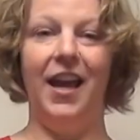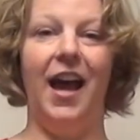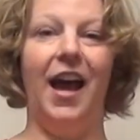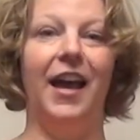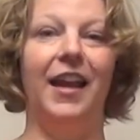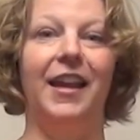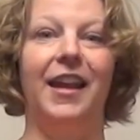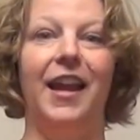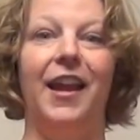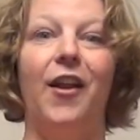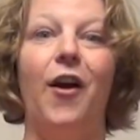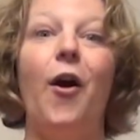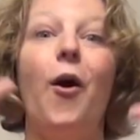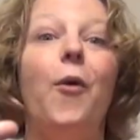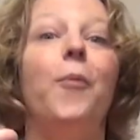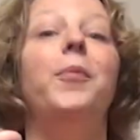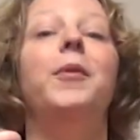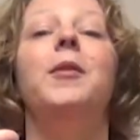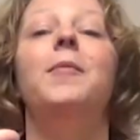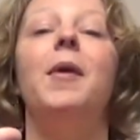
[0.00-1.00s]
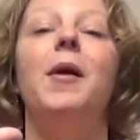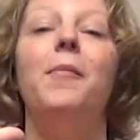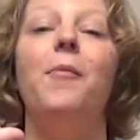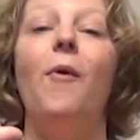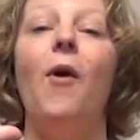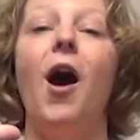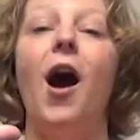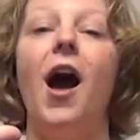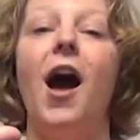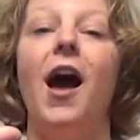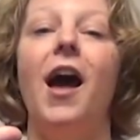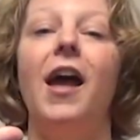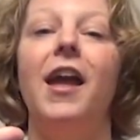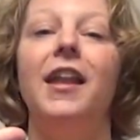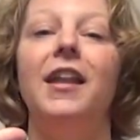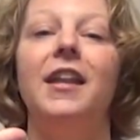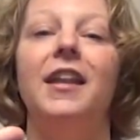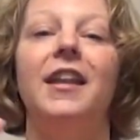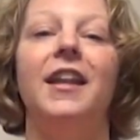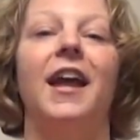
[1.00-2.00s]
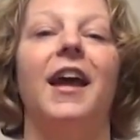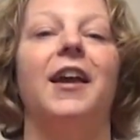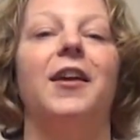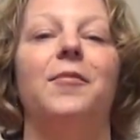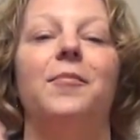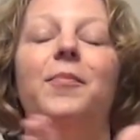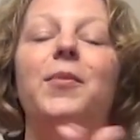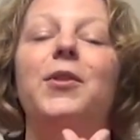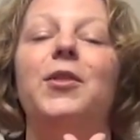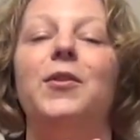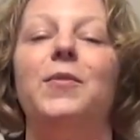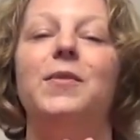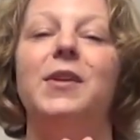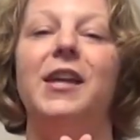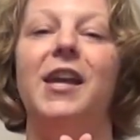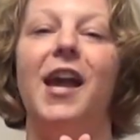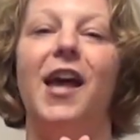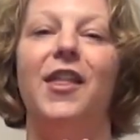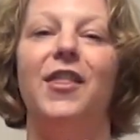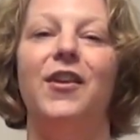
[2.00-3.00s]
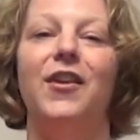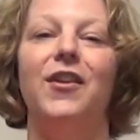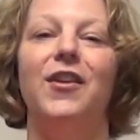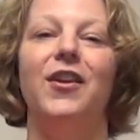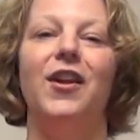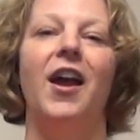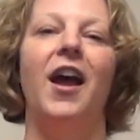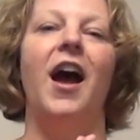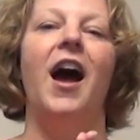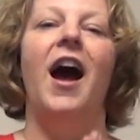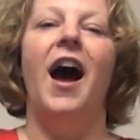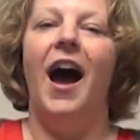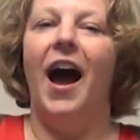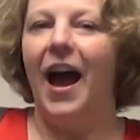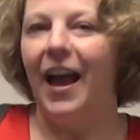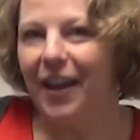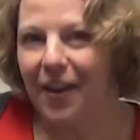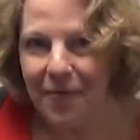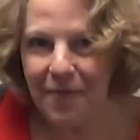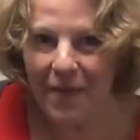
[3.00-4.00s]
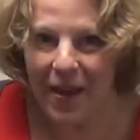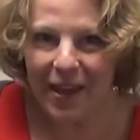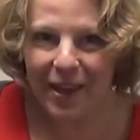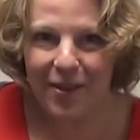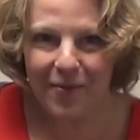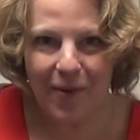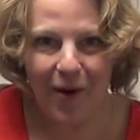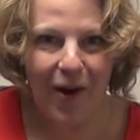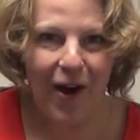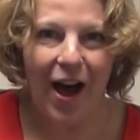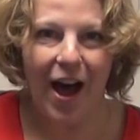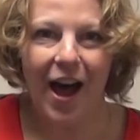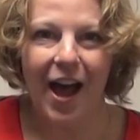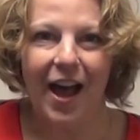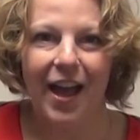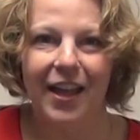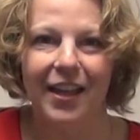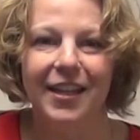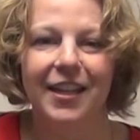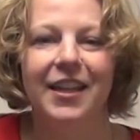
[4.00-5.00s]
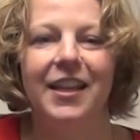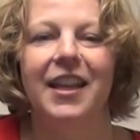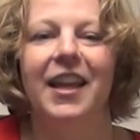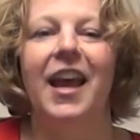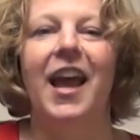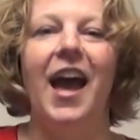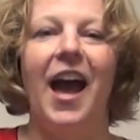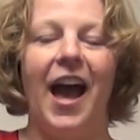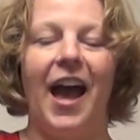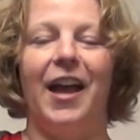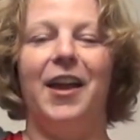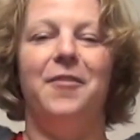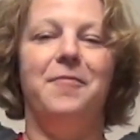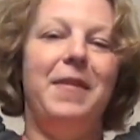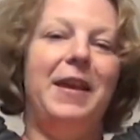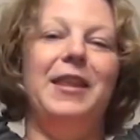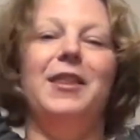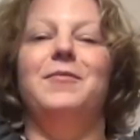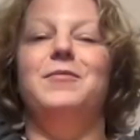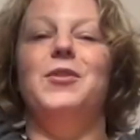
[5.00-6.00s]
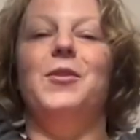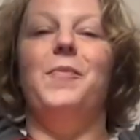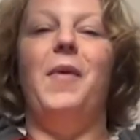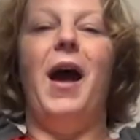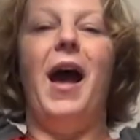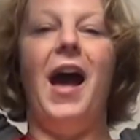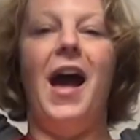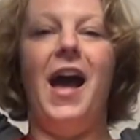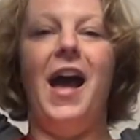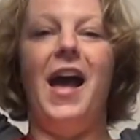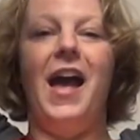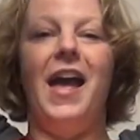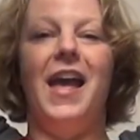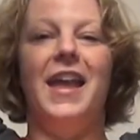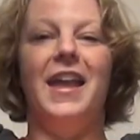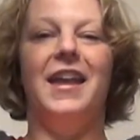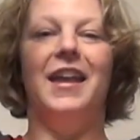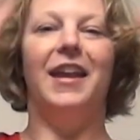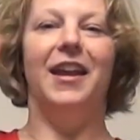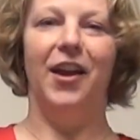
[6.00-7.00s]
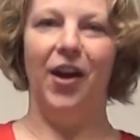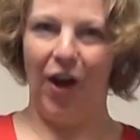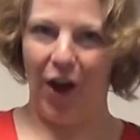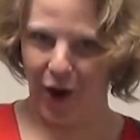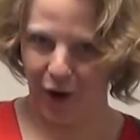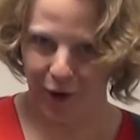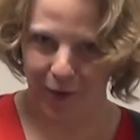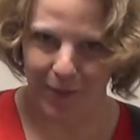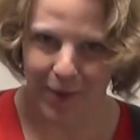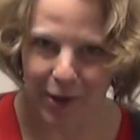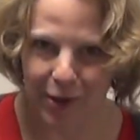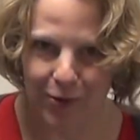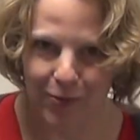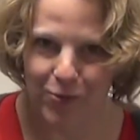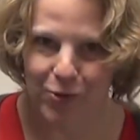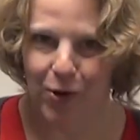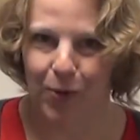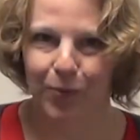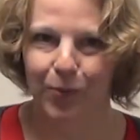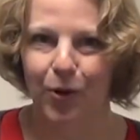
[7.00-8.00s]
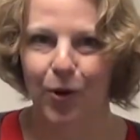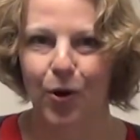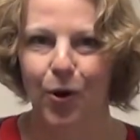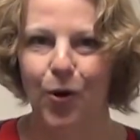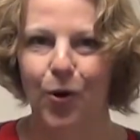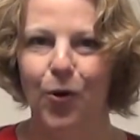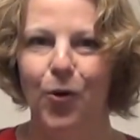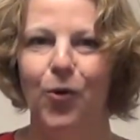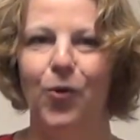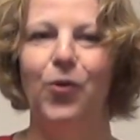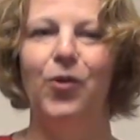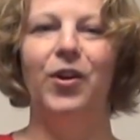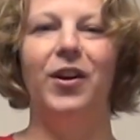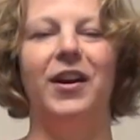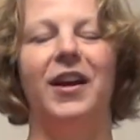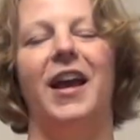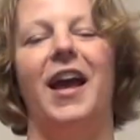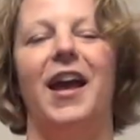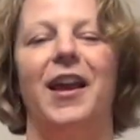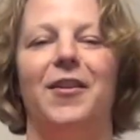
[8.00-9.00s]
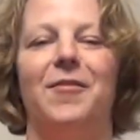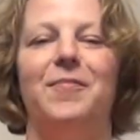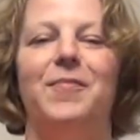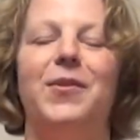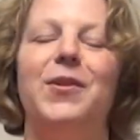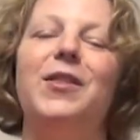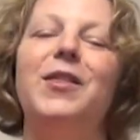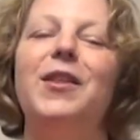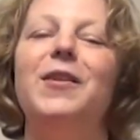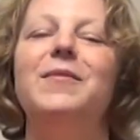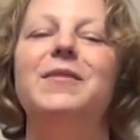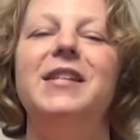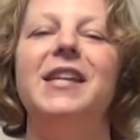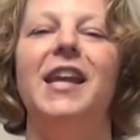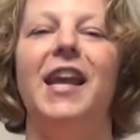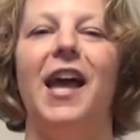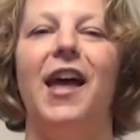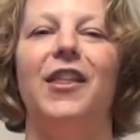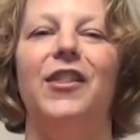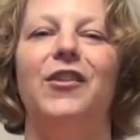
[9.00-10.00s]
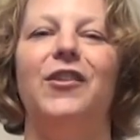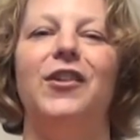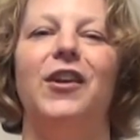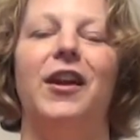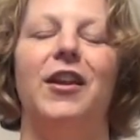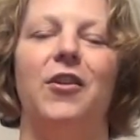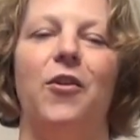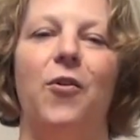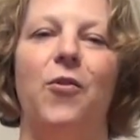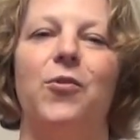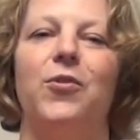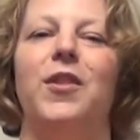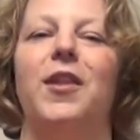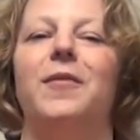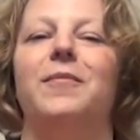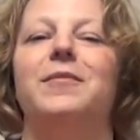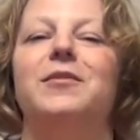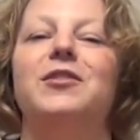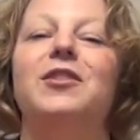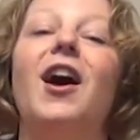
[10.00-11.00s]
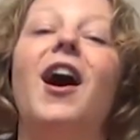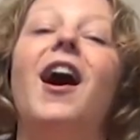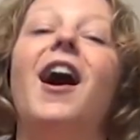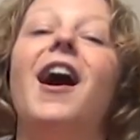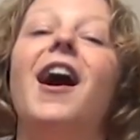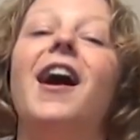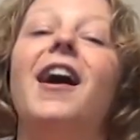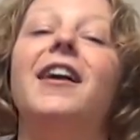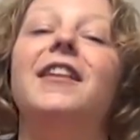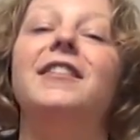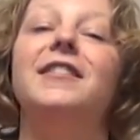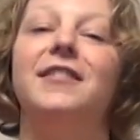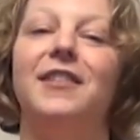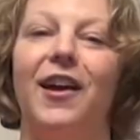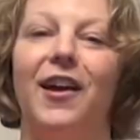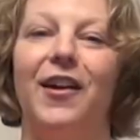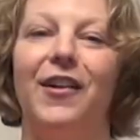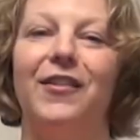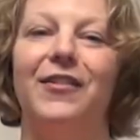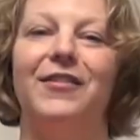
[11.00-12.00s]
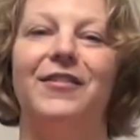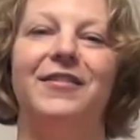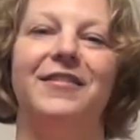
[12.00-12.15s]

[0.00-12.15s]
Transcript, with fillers: I can open them up wide. I can put them together. I can make them all hide. I can make them jump high. I can make them jump low. I can put them together and hold them just so.